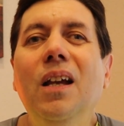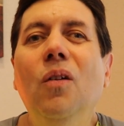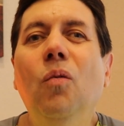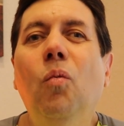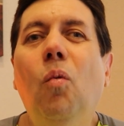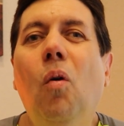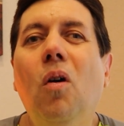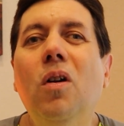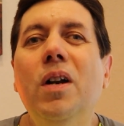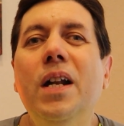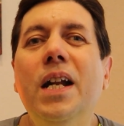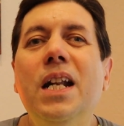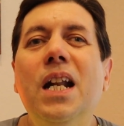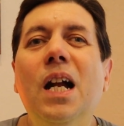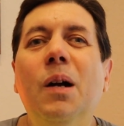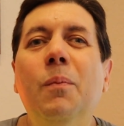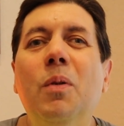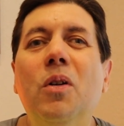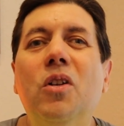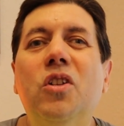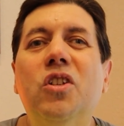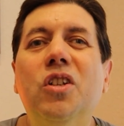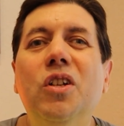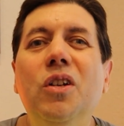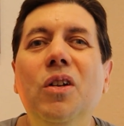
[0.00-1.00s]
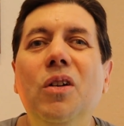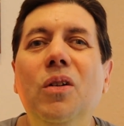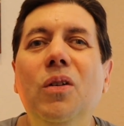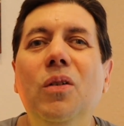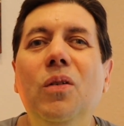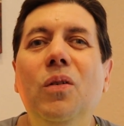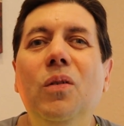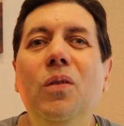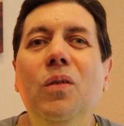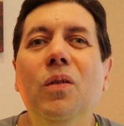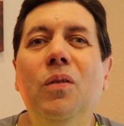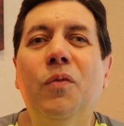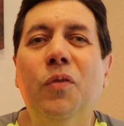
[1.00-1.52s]
Warning number
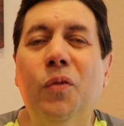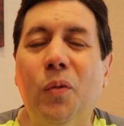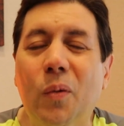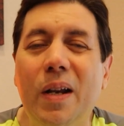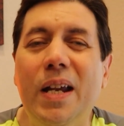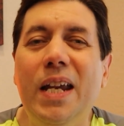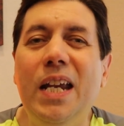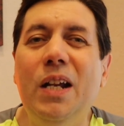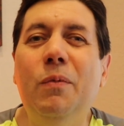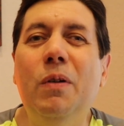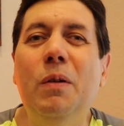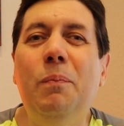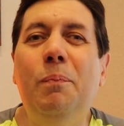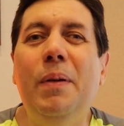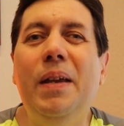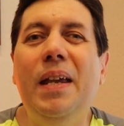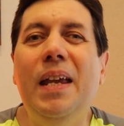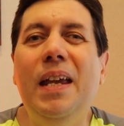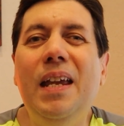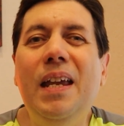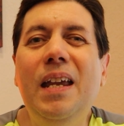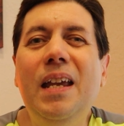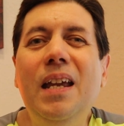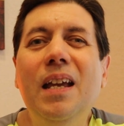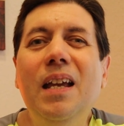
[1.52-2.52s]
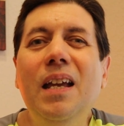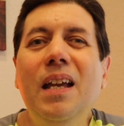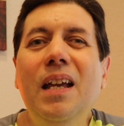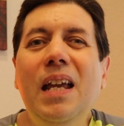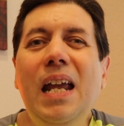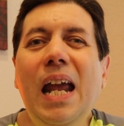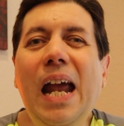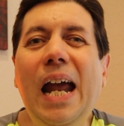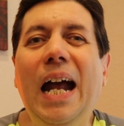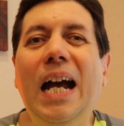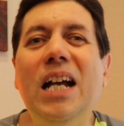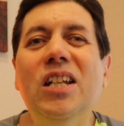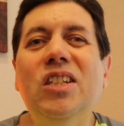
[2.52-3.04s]
3 would be
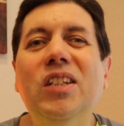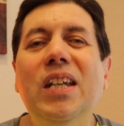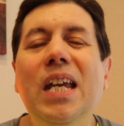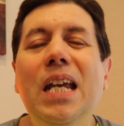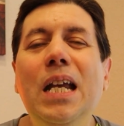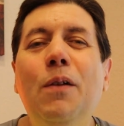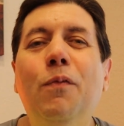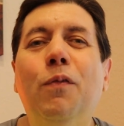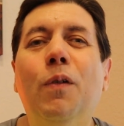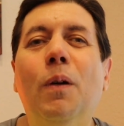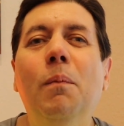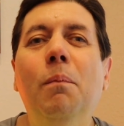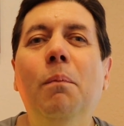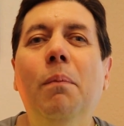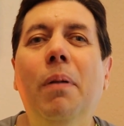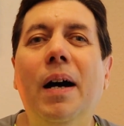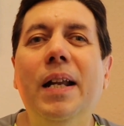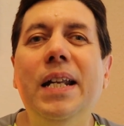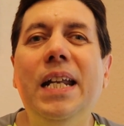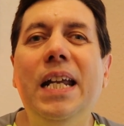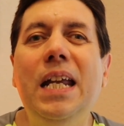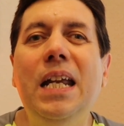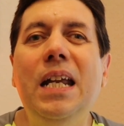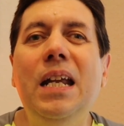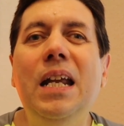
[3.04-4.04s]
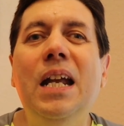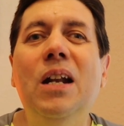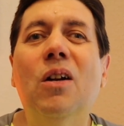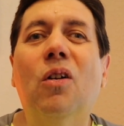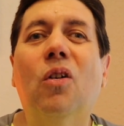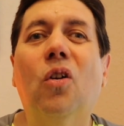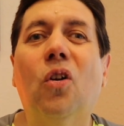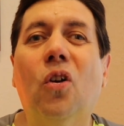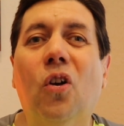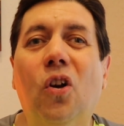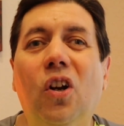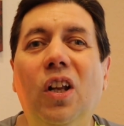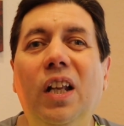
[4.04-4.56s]
asking for money
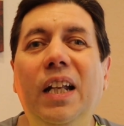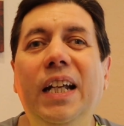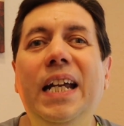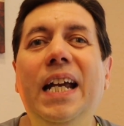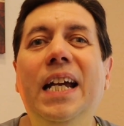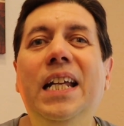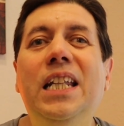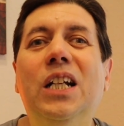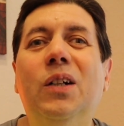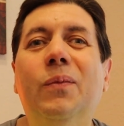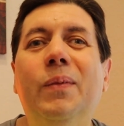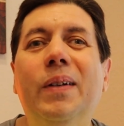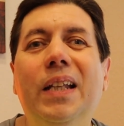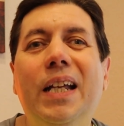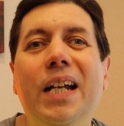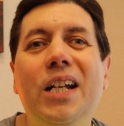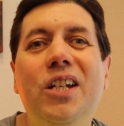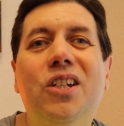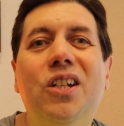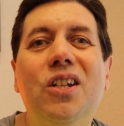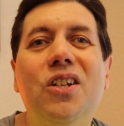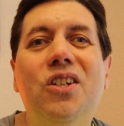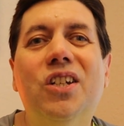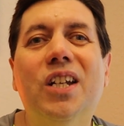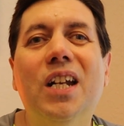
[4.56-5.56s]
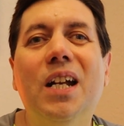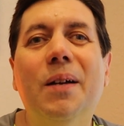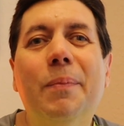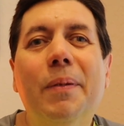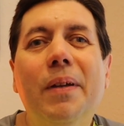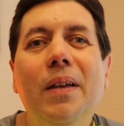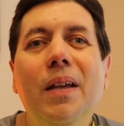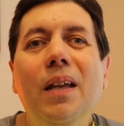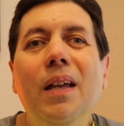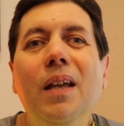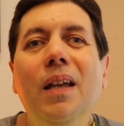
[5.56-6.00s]
early in the relationship.